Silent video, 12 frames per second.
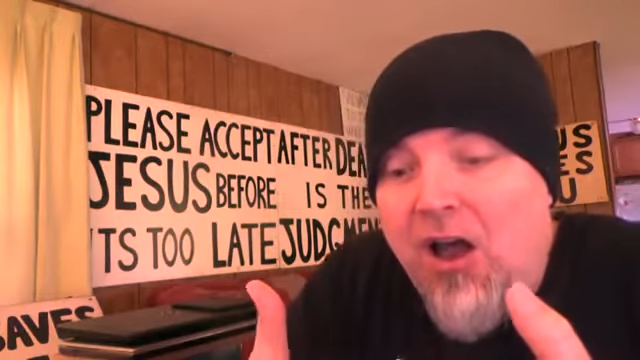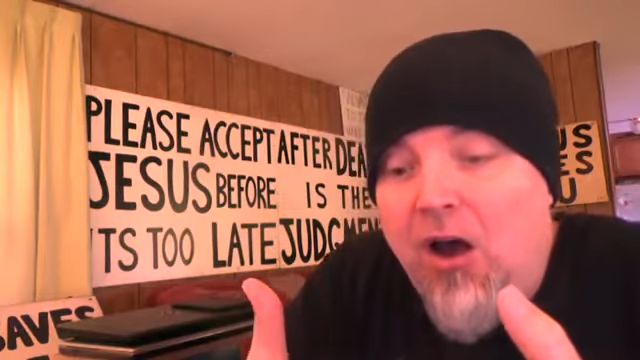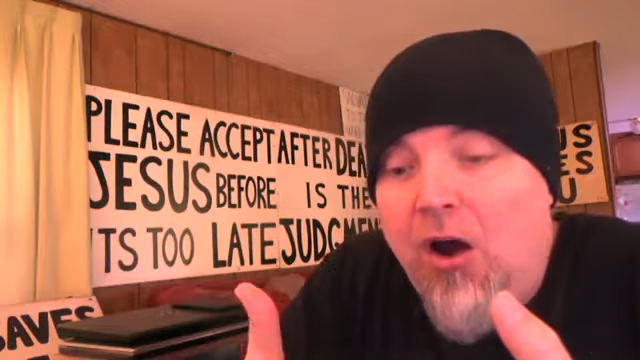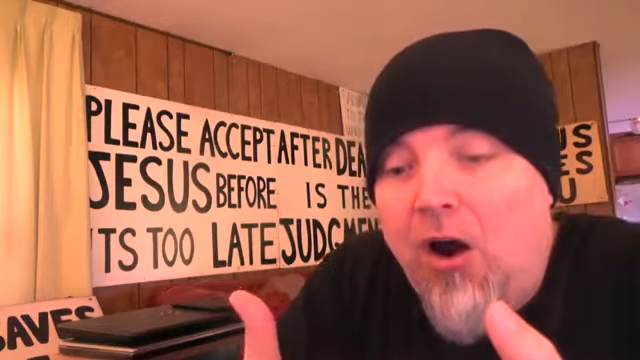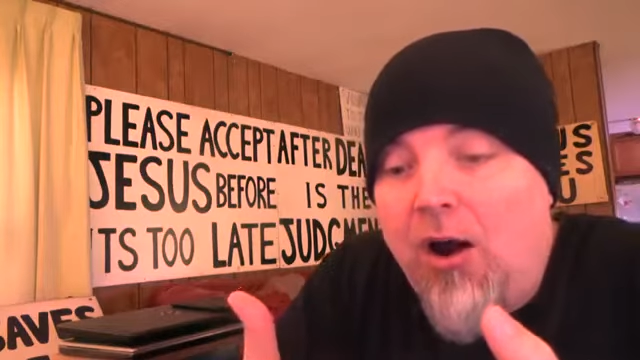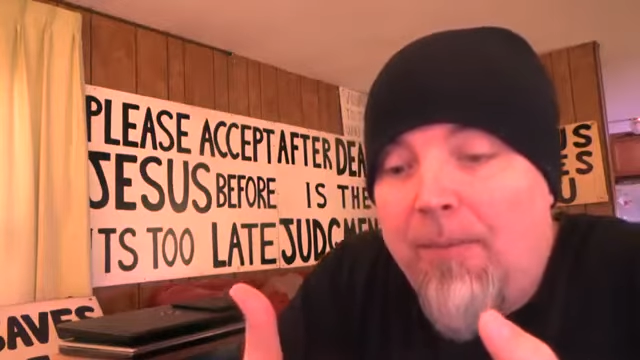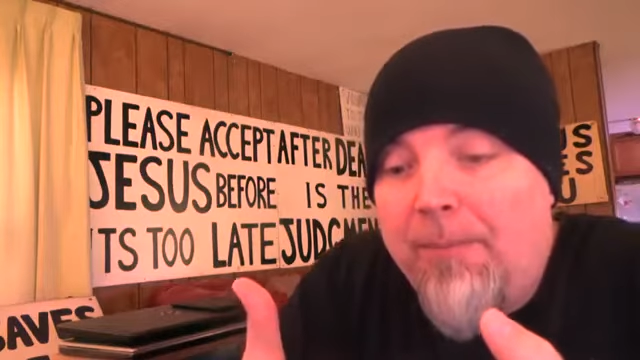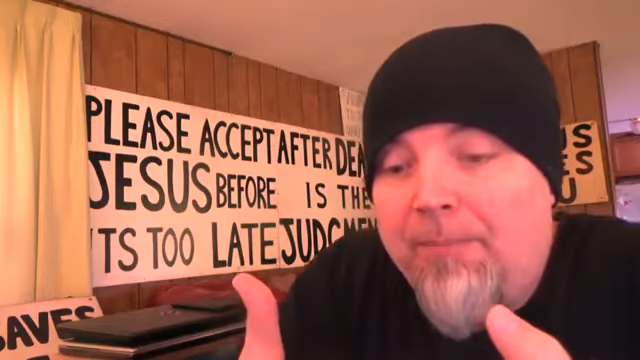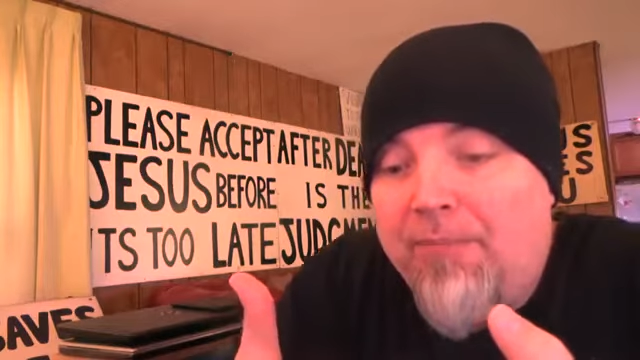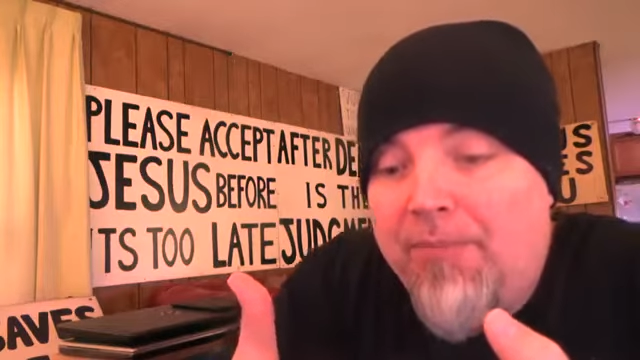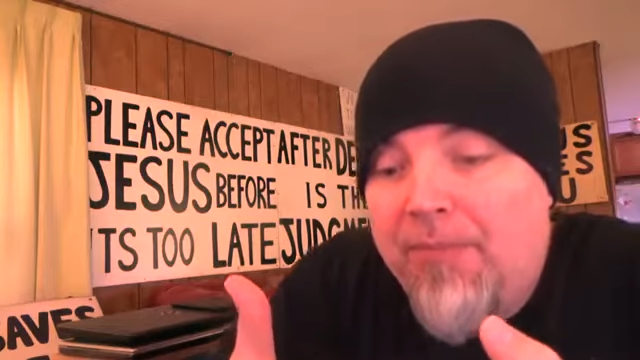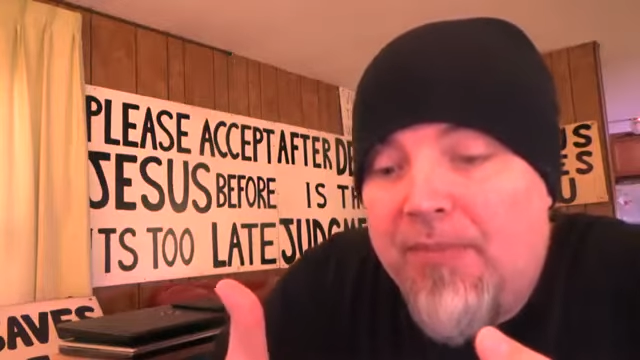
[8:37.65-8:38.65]
are
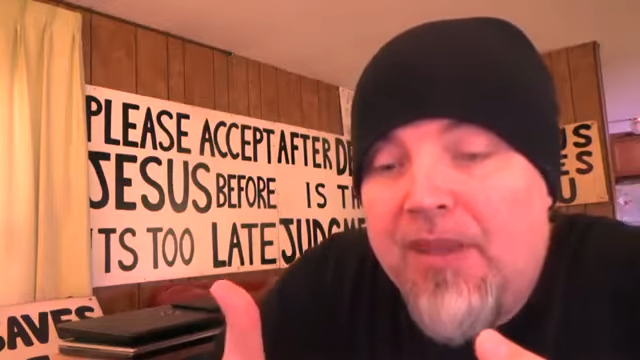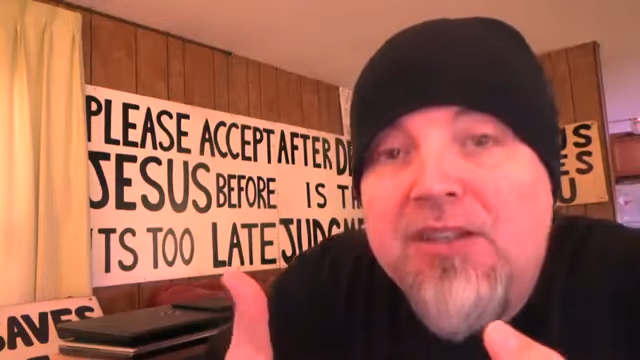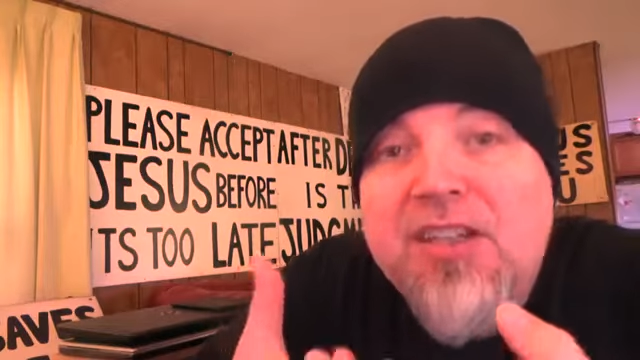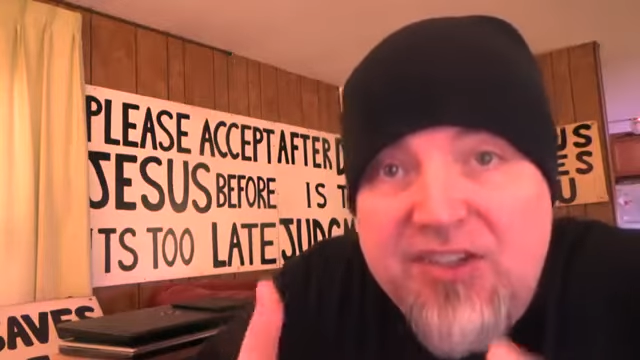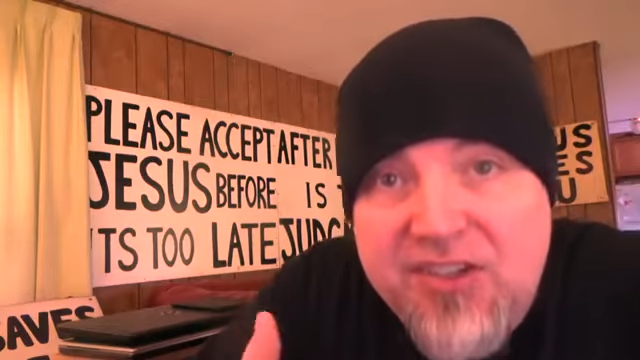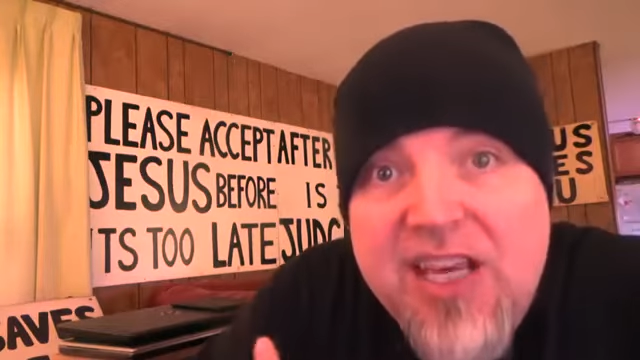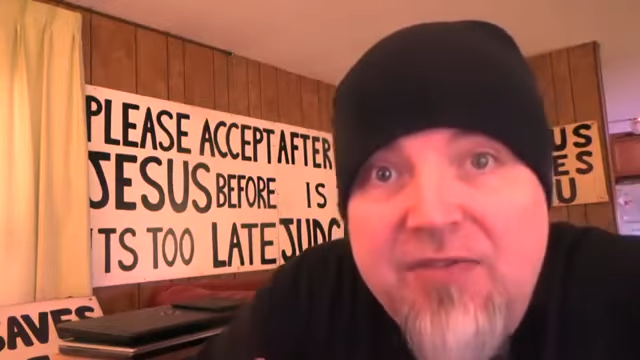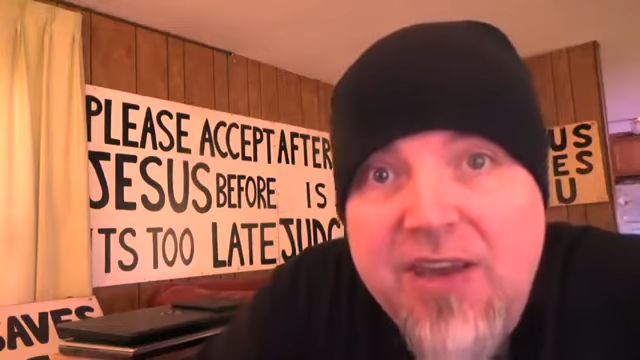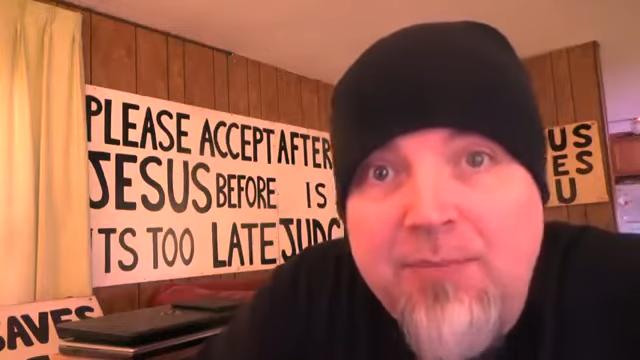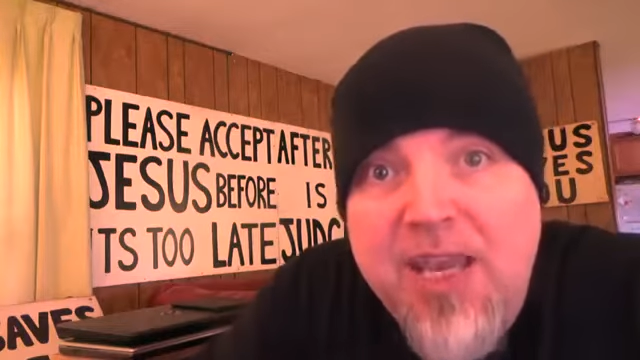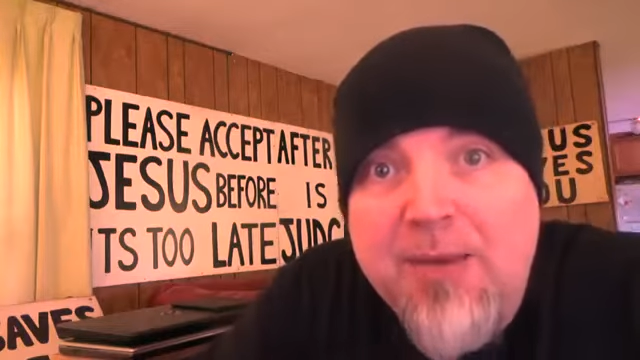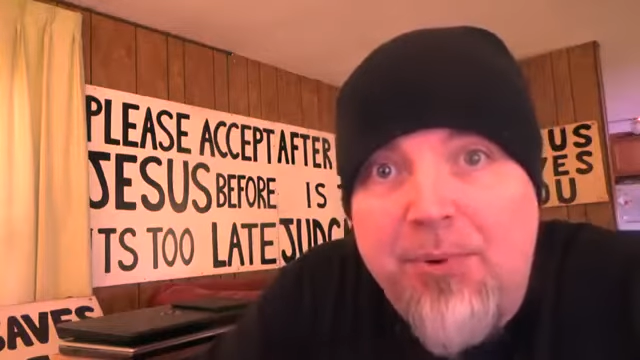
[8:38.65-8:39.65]

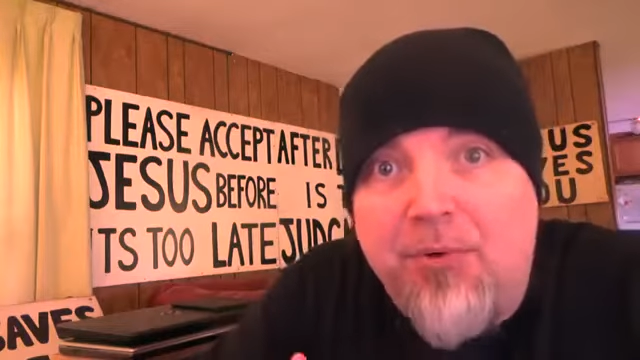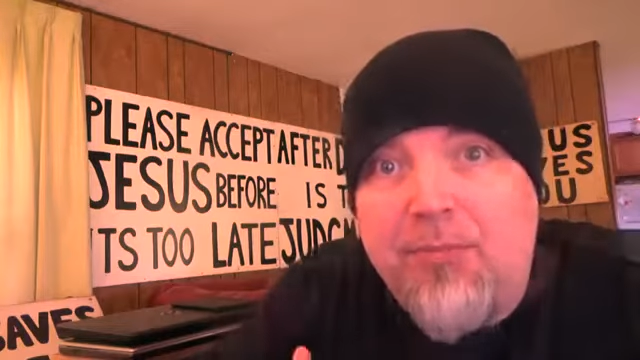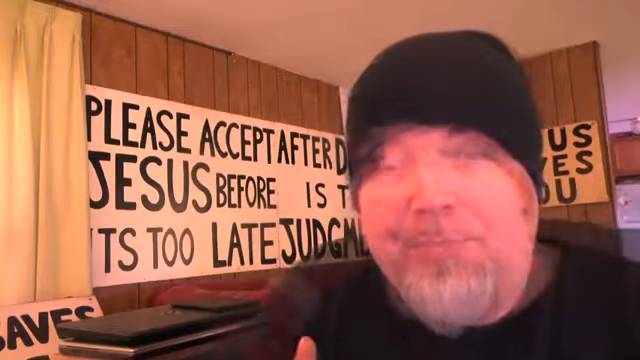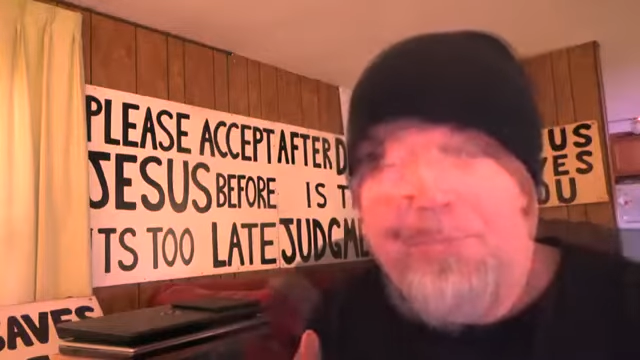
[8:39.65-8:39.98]
deceiving people.